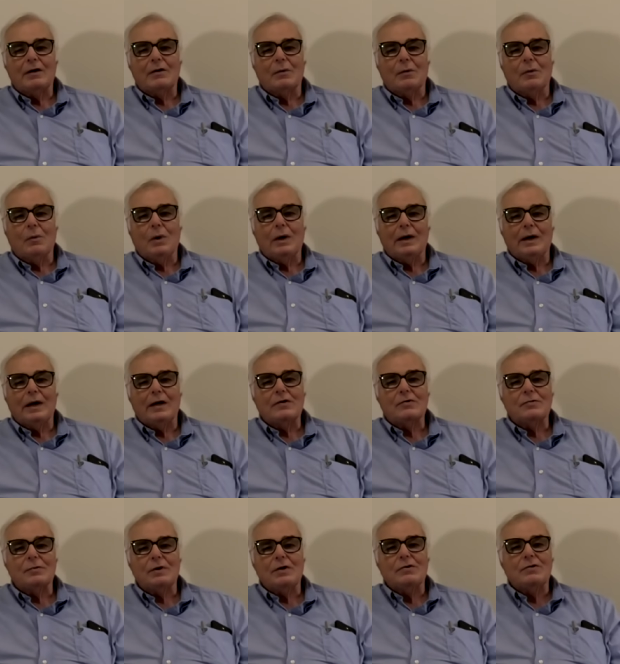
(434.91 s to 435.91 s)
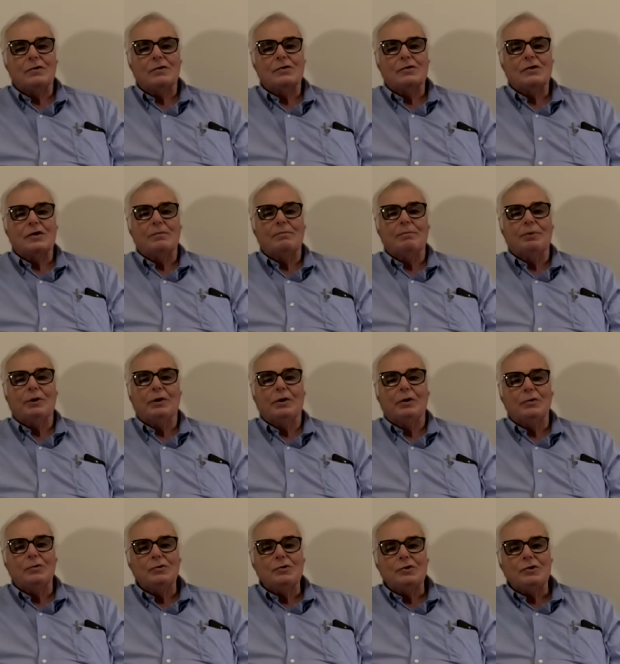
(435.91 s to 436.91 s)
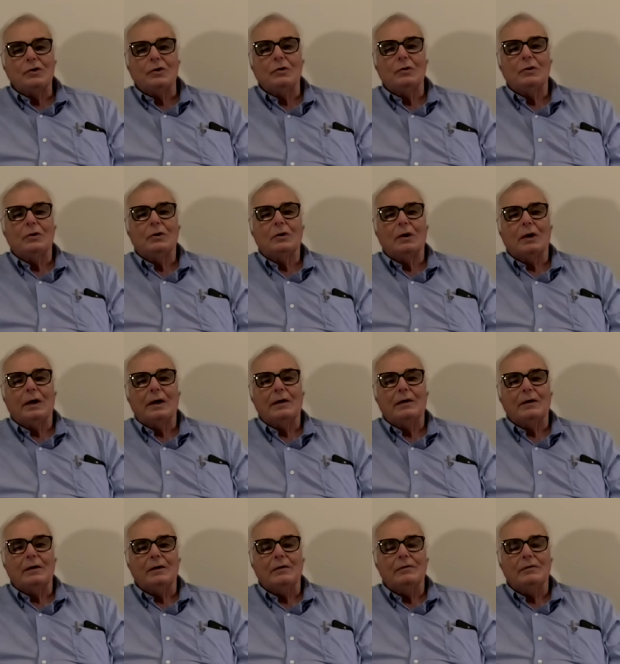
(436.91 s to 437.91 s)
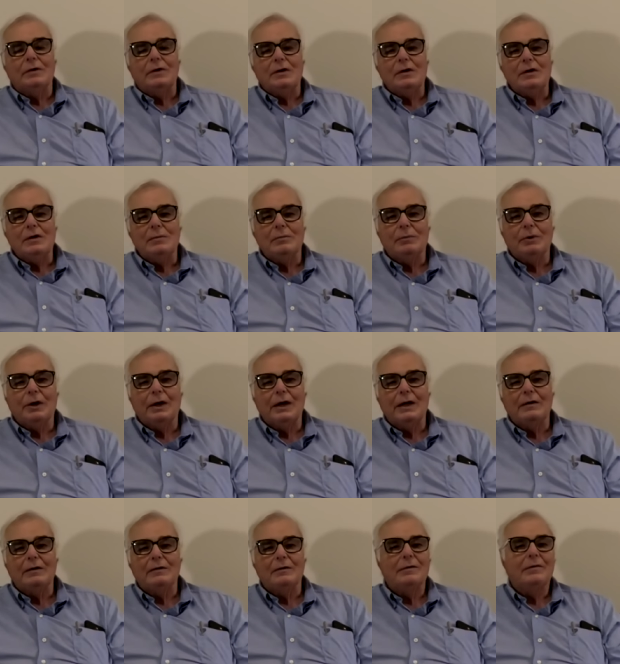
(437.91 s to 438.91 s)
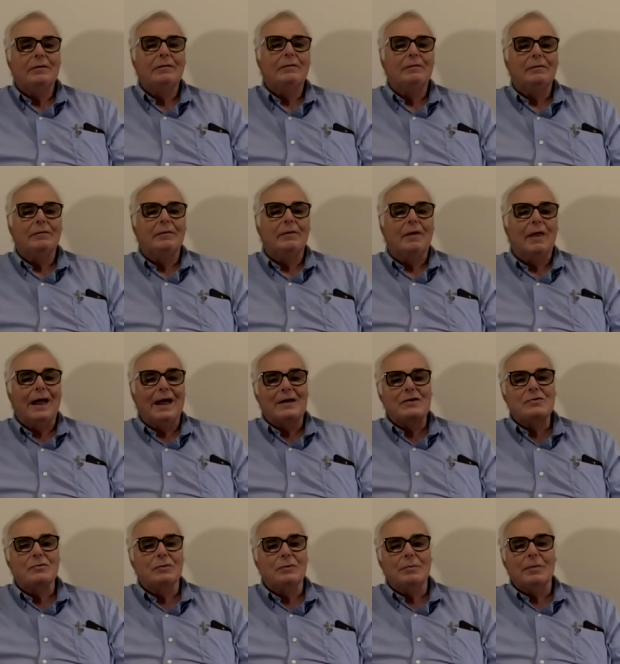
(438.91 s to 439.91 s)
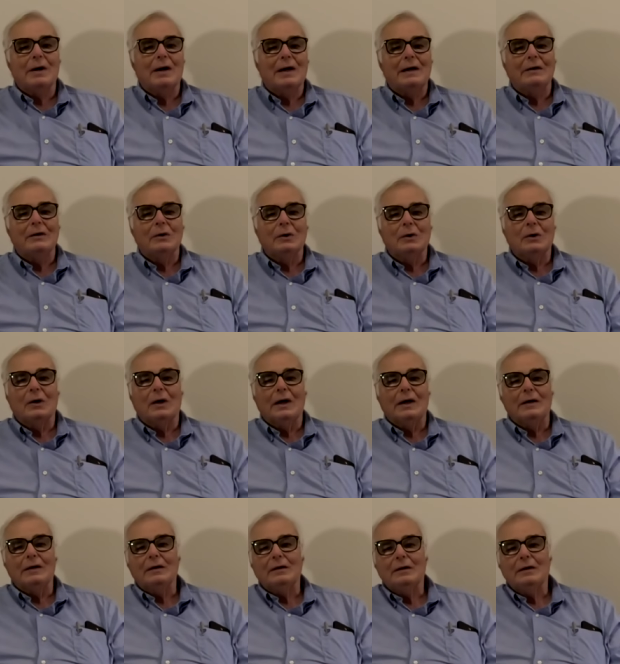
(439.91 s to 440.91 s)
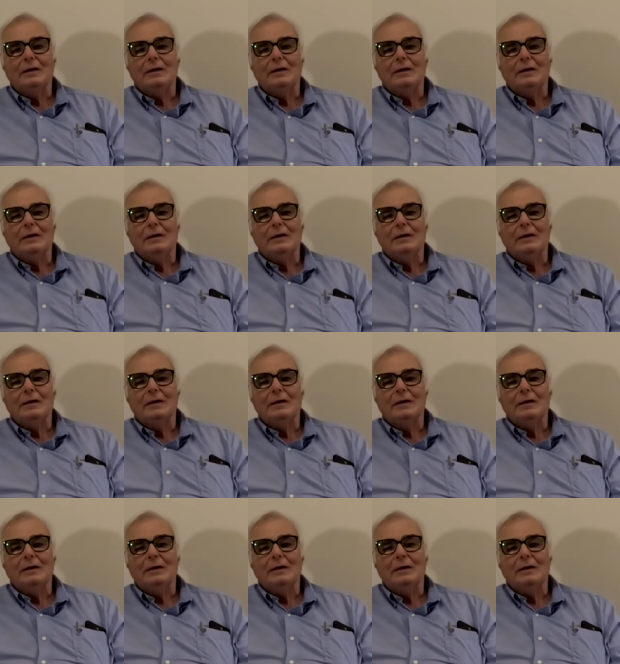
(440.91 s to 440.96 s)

what x-rays are supposed to look like of a knee implant, that's what mine looked like.